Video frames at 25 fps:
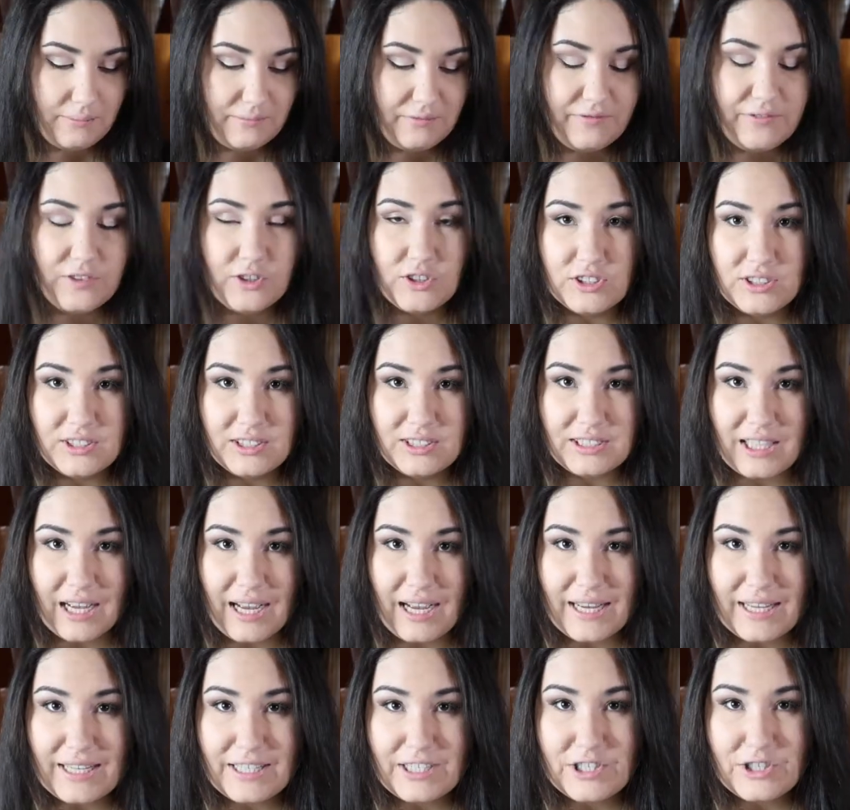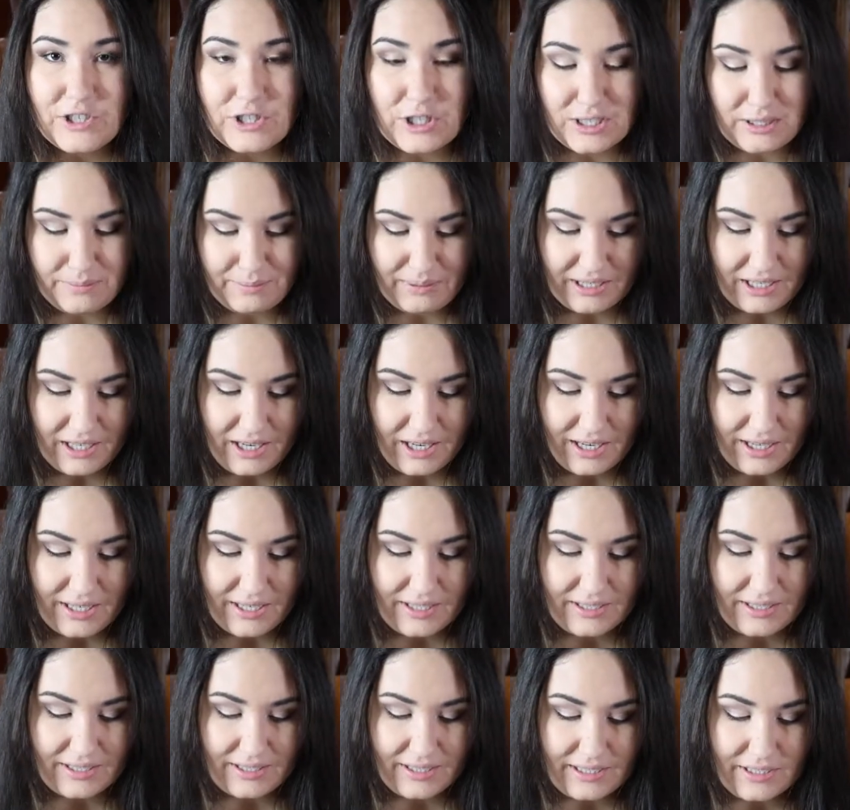full size, just
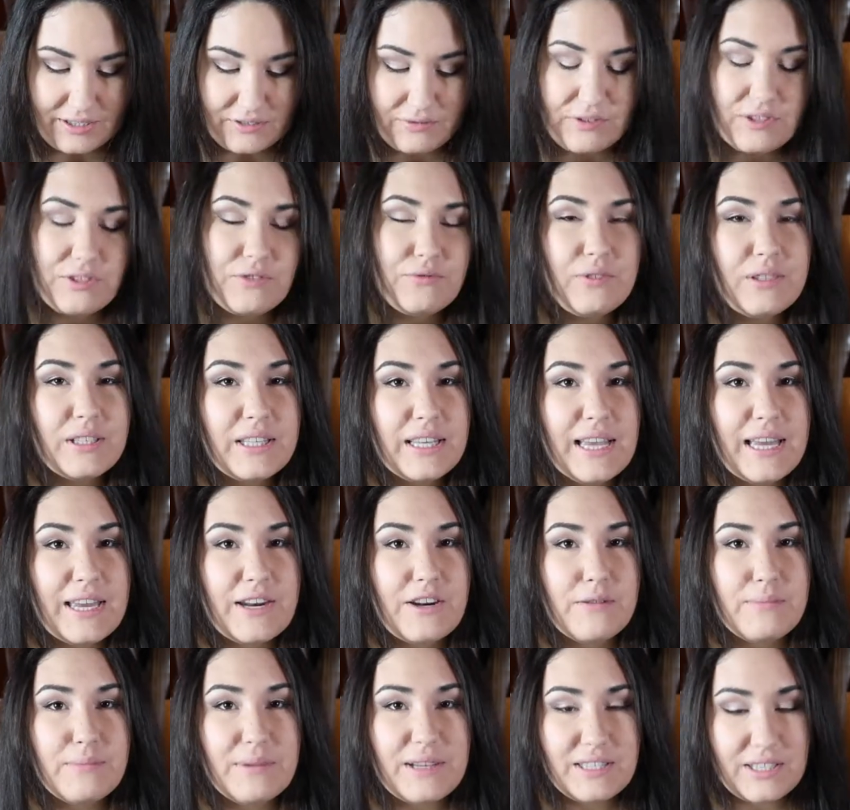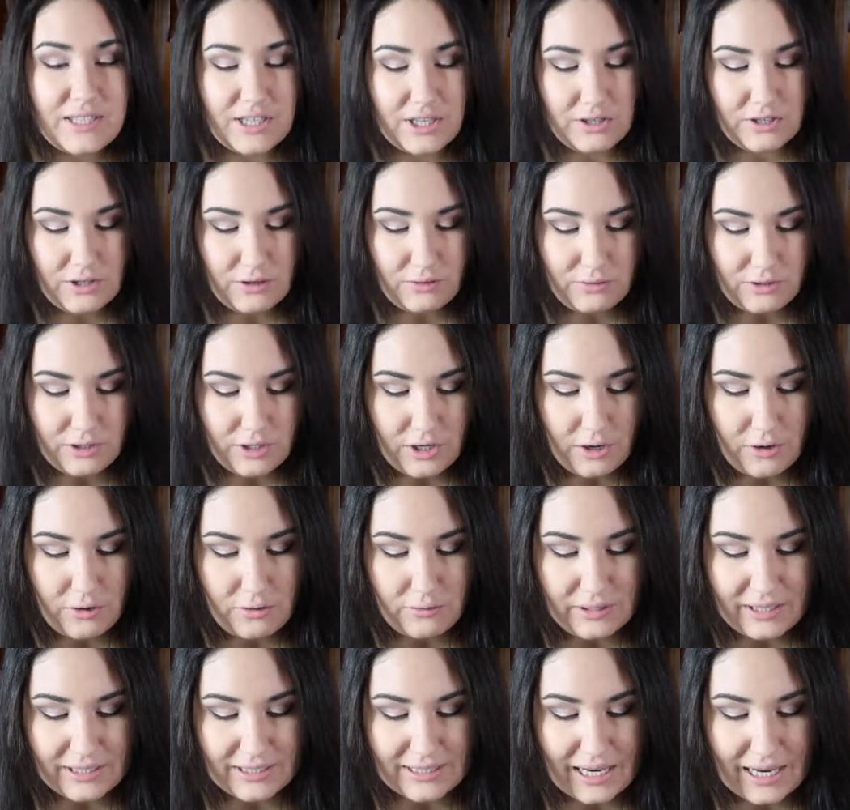because it's really hit or miss and you don't
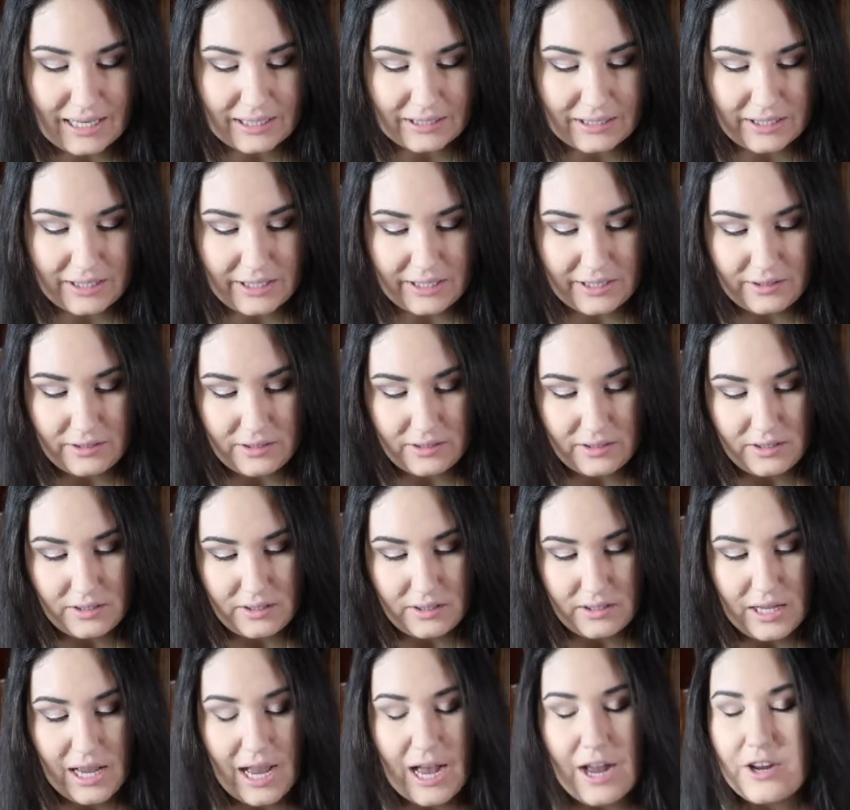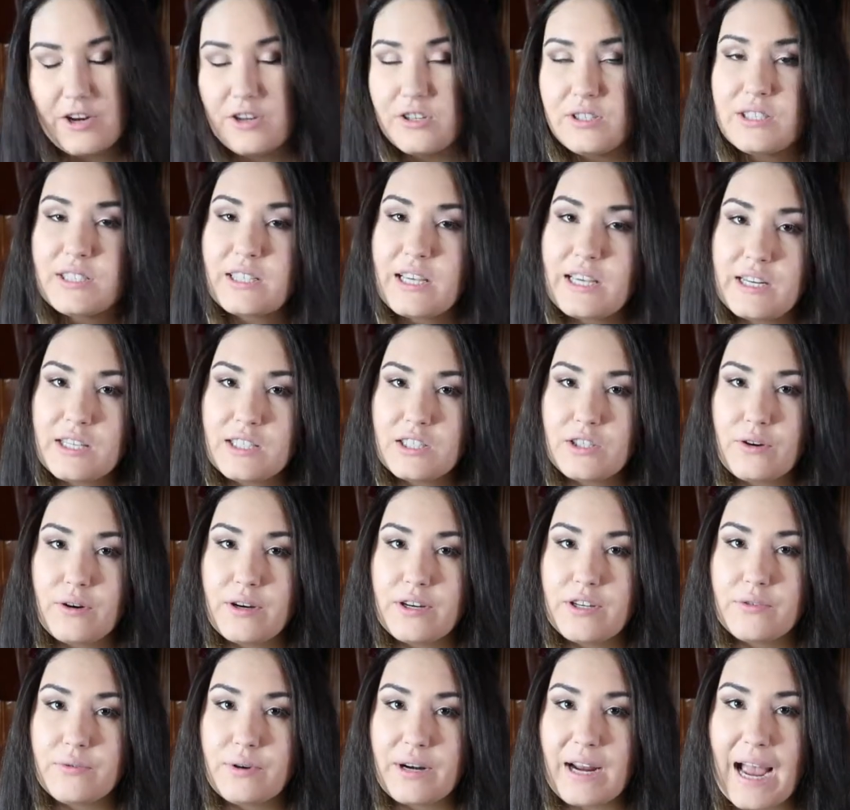know exactly how your skin is
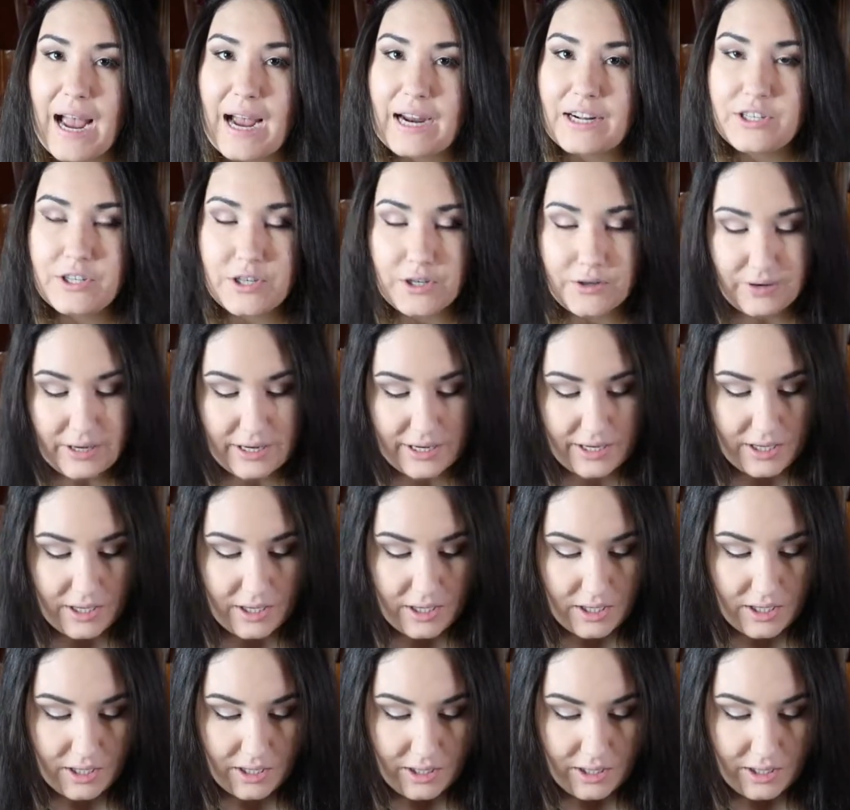going to react to it.